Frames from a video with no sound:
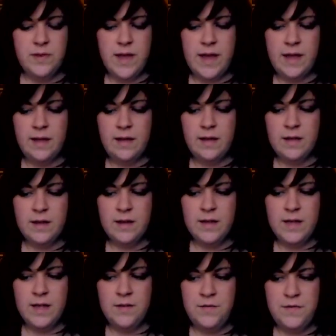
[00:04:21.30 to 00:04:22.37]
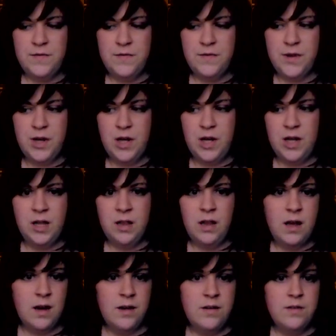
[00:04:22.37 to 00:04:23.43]
like, if a
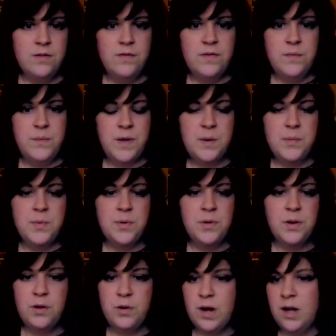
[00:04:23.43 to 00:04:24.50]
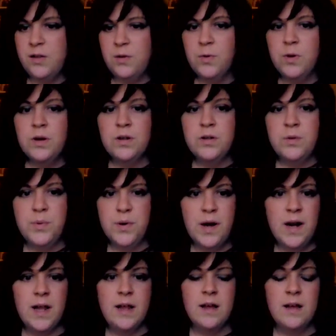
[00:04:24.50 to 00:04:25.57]
lot of people around the world are
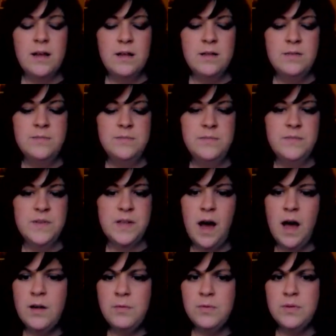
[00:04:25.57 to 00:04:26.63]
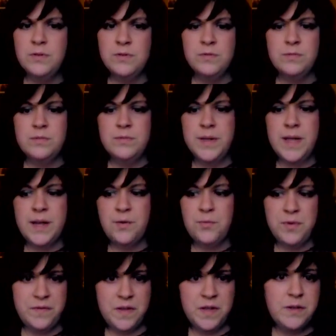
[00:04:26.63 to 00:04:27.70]
praying, God will, like,
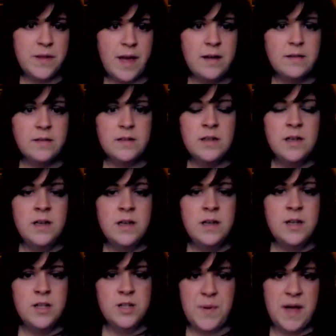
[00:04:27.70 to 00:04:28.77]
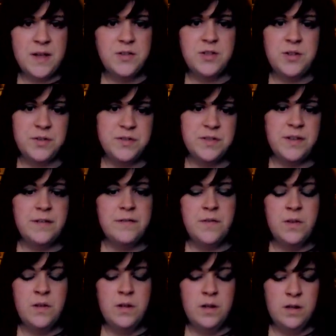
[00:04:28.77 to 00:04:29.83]
reveal that to Pastor Youcef
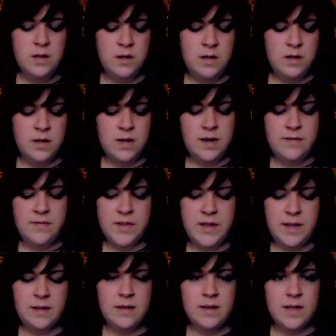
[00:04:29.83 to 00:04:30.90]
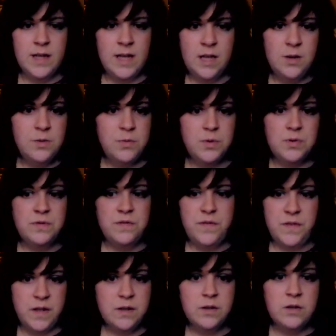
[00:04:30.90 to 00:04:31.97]
and everything. He will
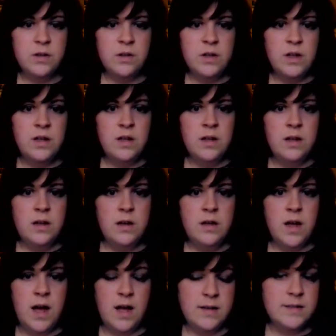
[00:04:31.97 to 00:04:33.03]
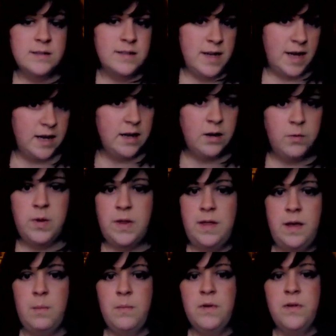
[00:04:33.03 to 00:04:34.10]
feel us standing with
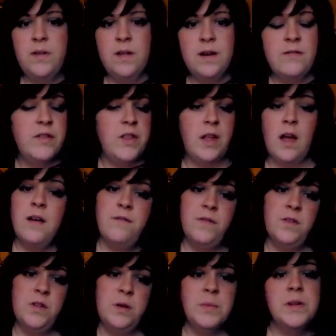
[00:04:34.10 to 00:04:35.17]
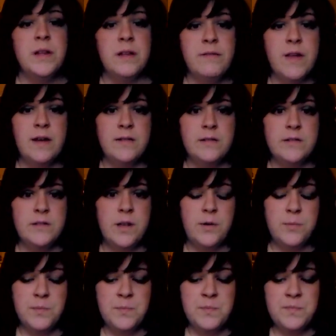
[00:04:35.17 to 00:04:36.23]
him and everything. I fully believe that.
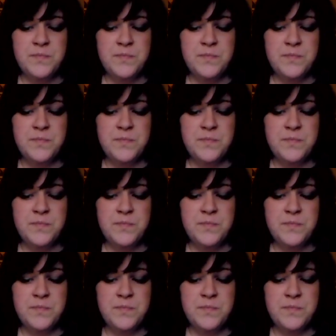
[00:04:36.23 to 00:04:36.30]
So